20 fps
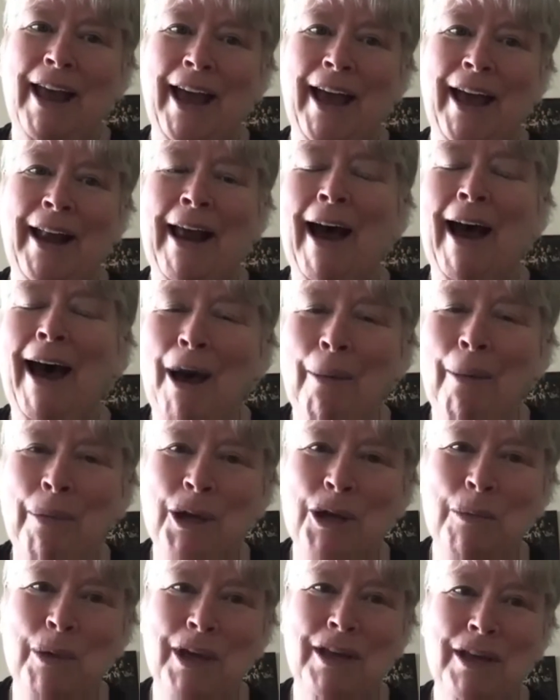happy
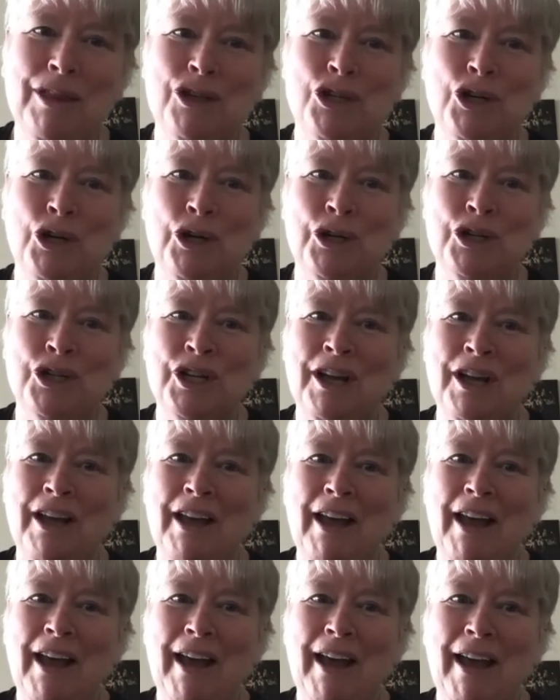to be in the church,
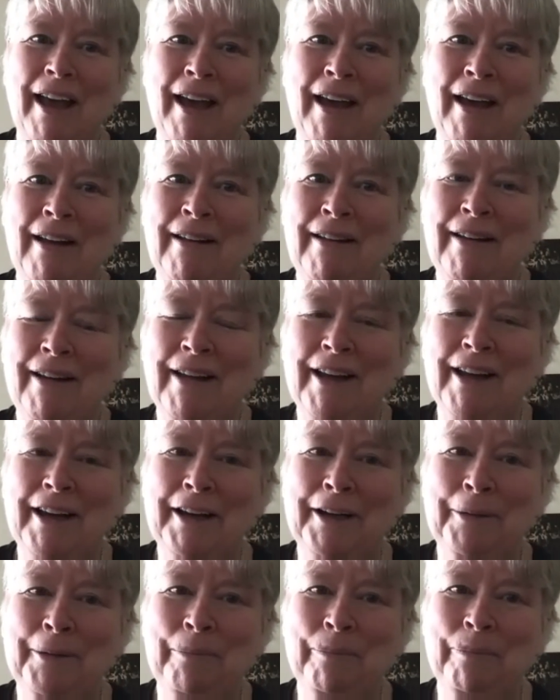and
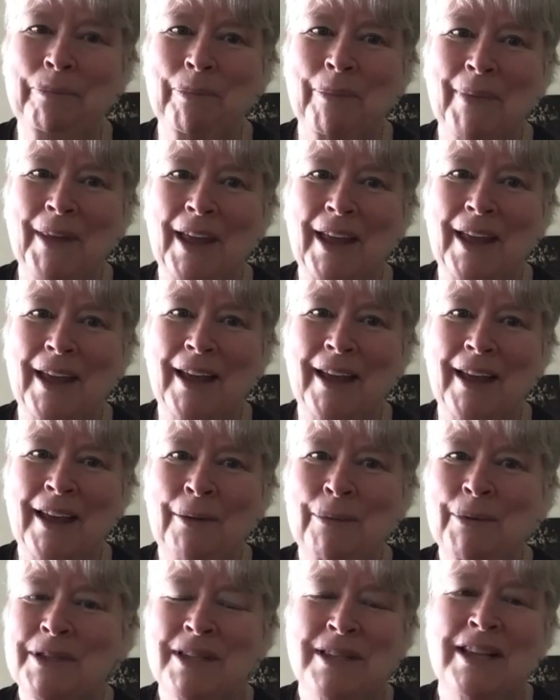it
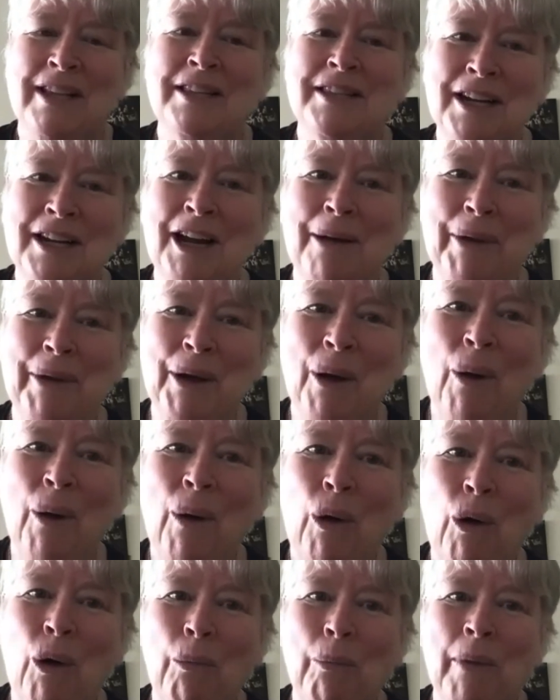was a sense of coming
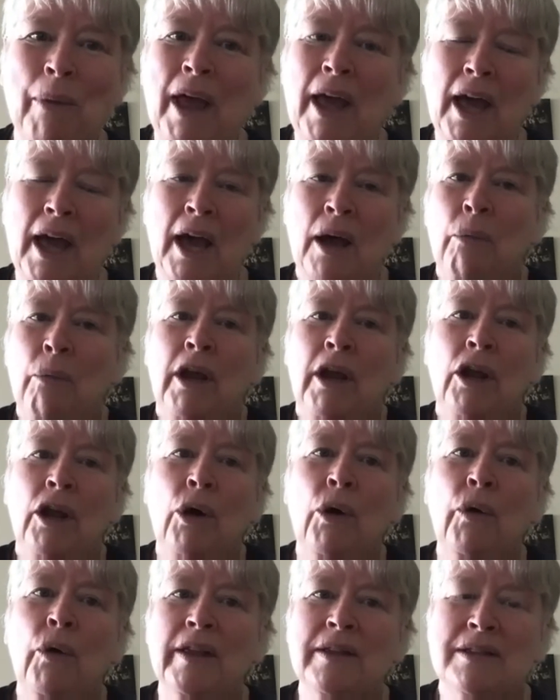home. And we
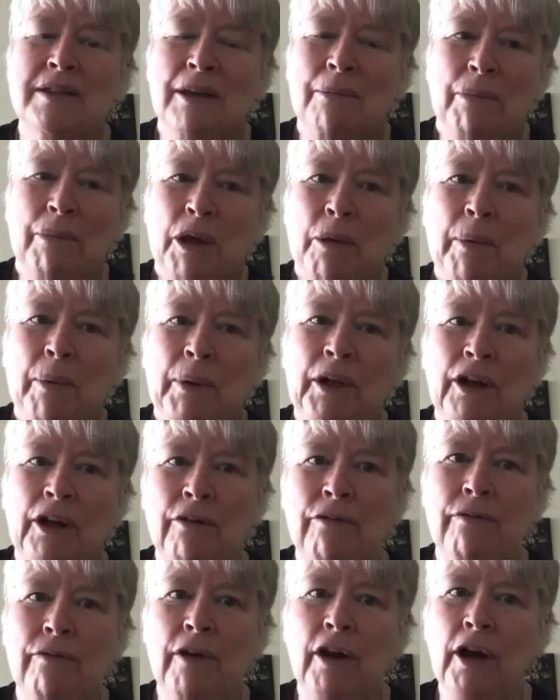know that some people
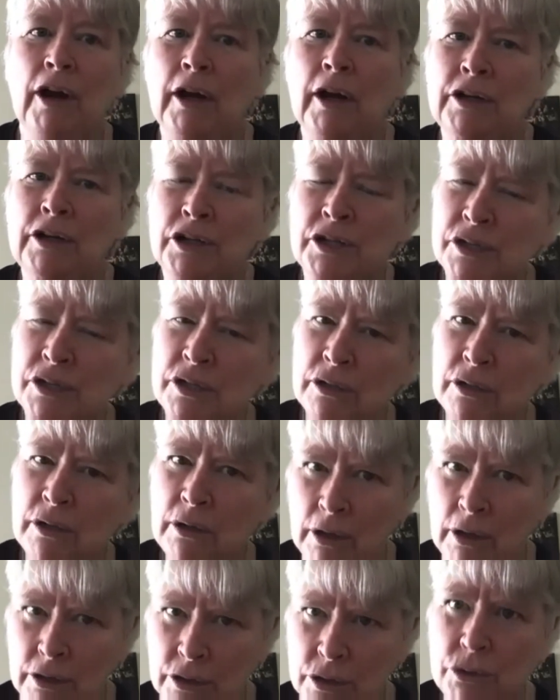
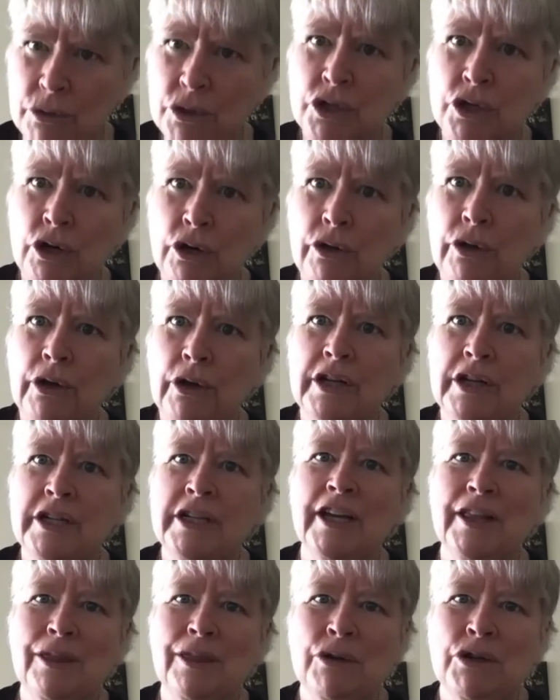aren't too sure. They're going to
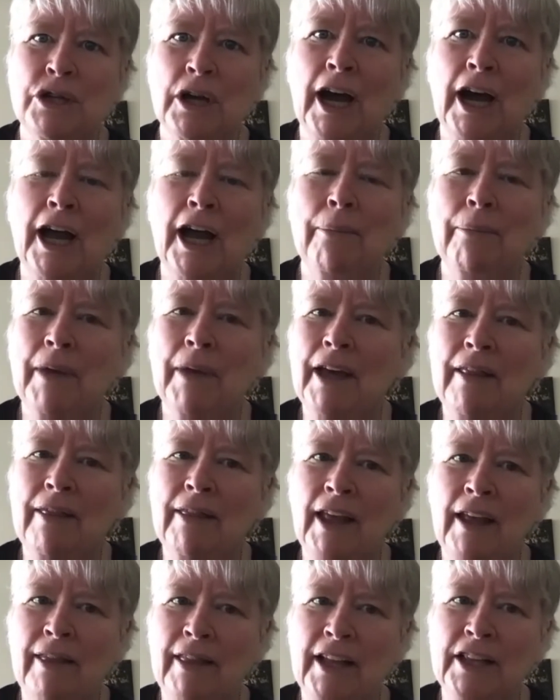take their time,
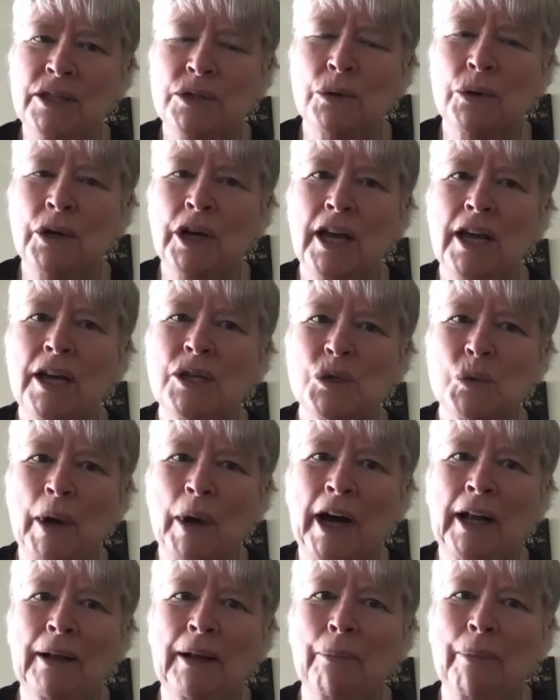and that's okay as
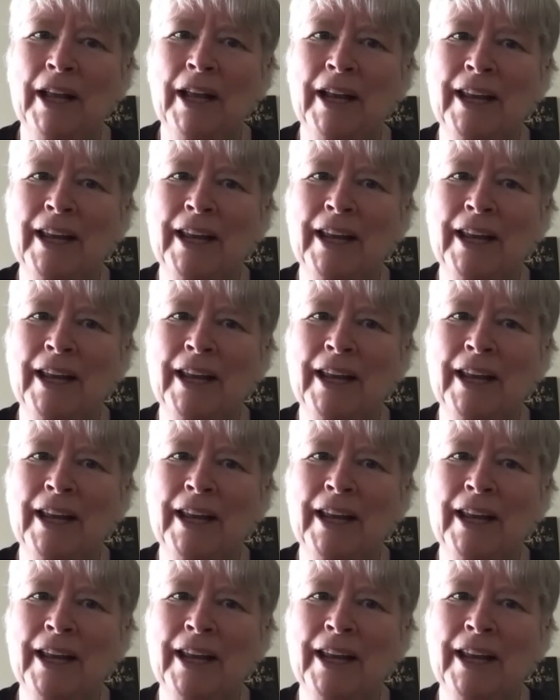well. But